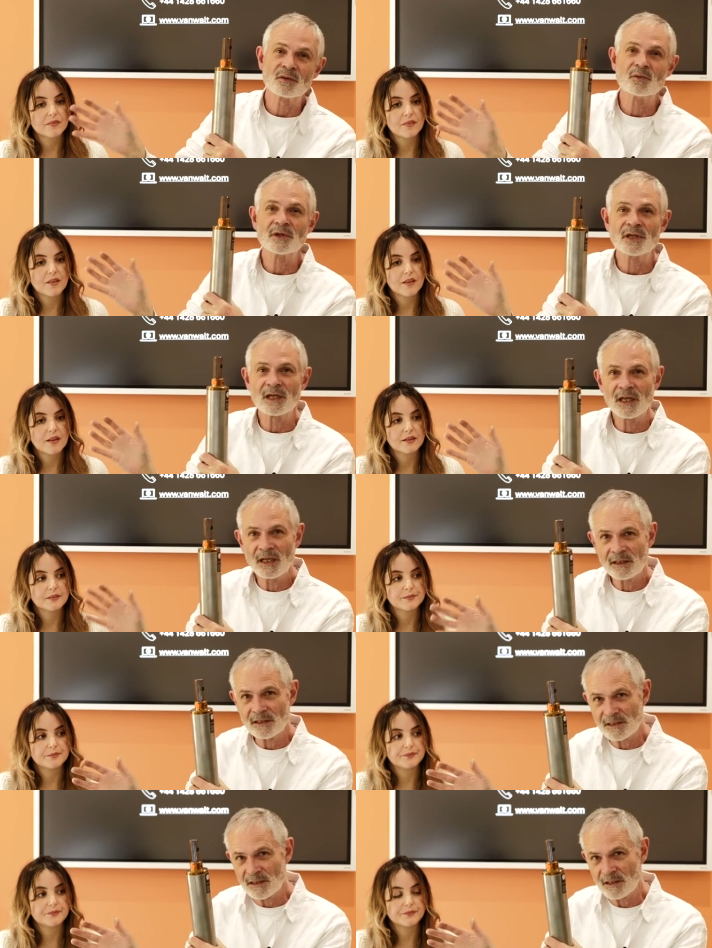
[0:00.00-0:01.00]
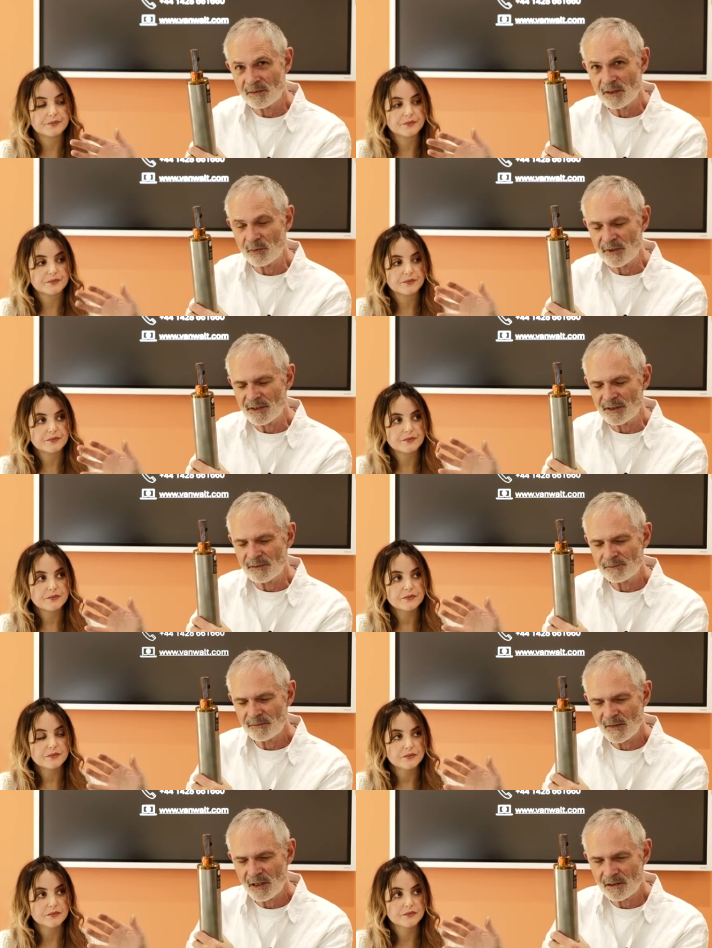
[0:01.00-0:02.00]
Speaker 1: with the liner with
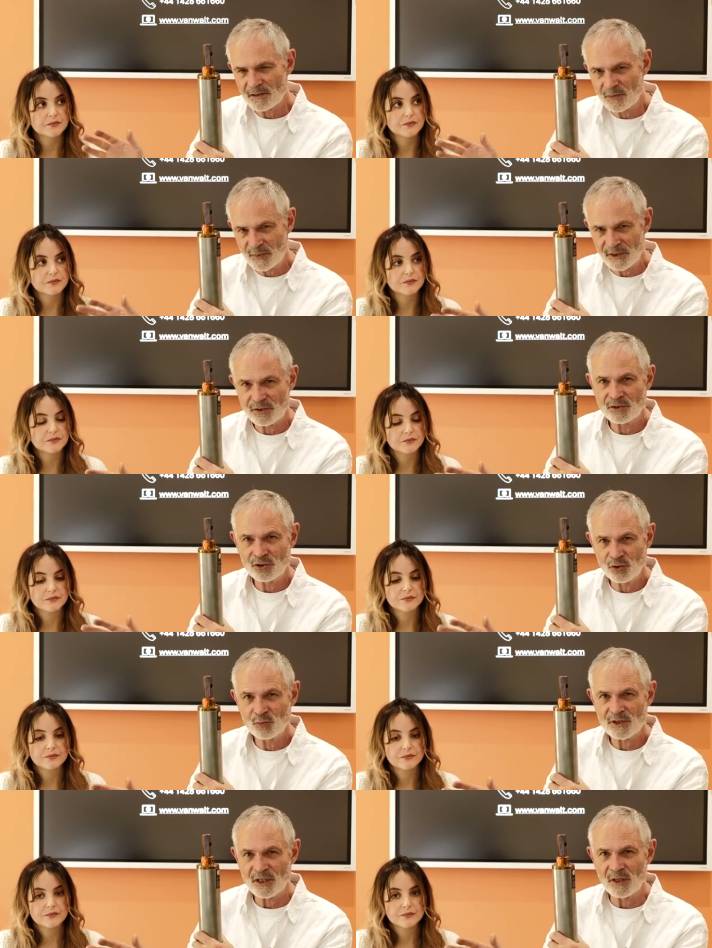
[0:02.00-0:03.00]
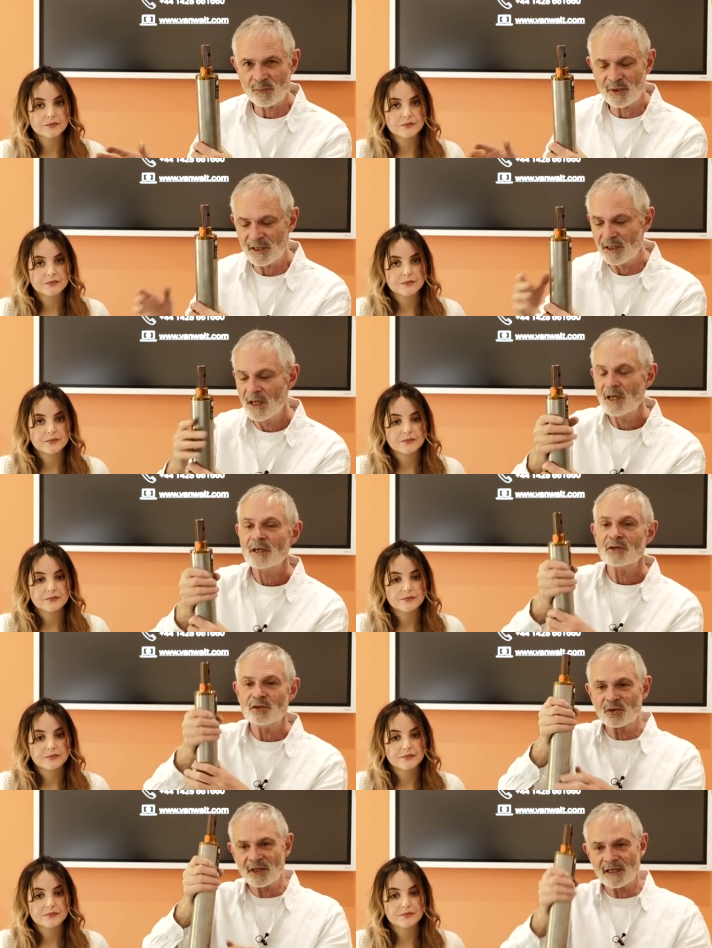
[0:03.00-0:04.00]
the split tube sampler,
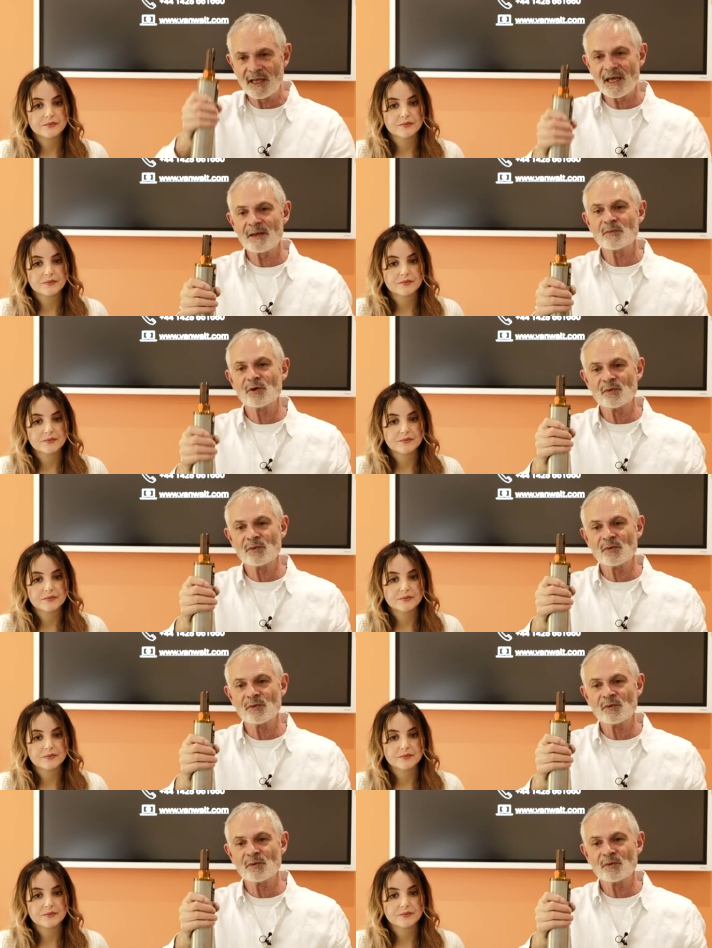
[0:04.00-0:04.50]
you can hammer